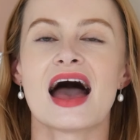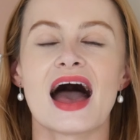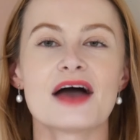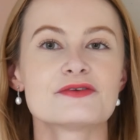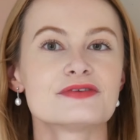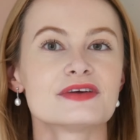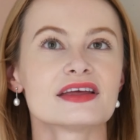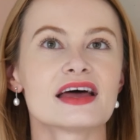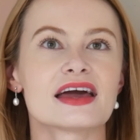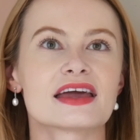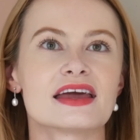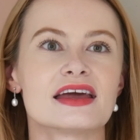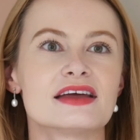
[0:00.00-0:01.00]
I feel
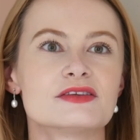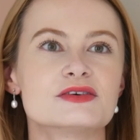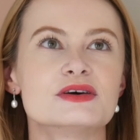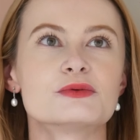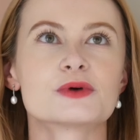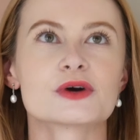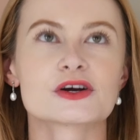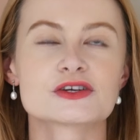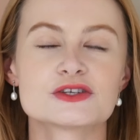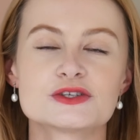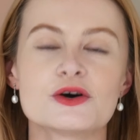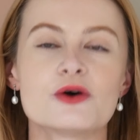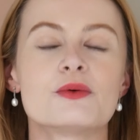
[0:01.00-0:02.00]
like it works
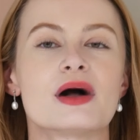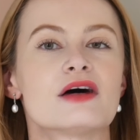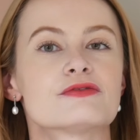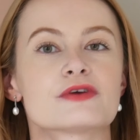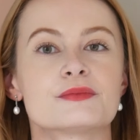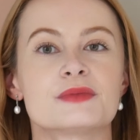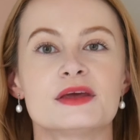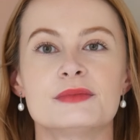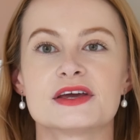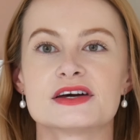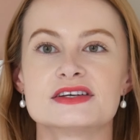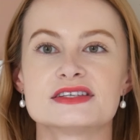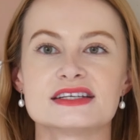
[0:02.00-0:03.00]
so well for me
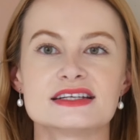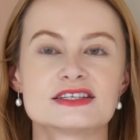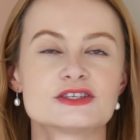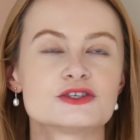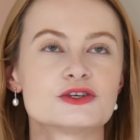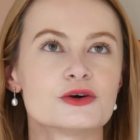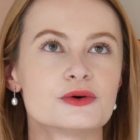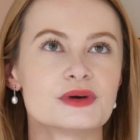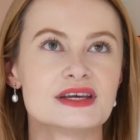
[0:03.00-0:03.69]
because it's so